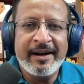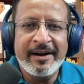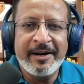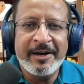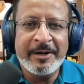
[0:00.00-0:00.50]

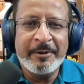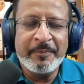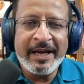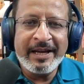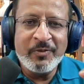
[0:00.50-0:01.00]

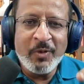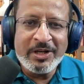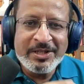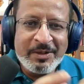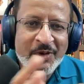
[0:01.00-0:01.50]
And
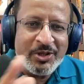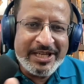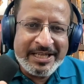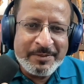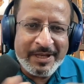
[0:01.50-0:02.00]
what's the
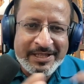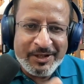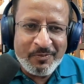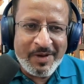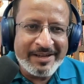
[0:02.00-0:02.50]
most
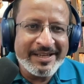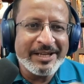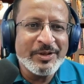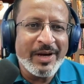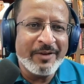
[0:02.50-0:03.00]
expensive plant
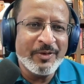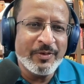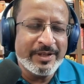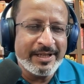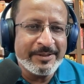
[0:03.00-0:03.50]
that you have
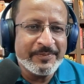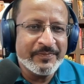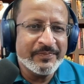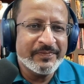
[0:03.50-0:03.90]
over there?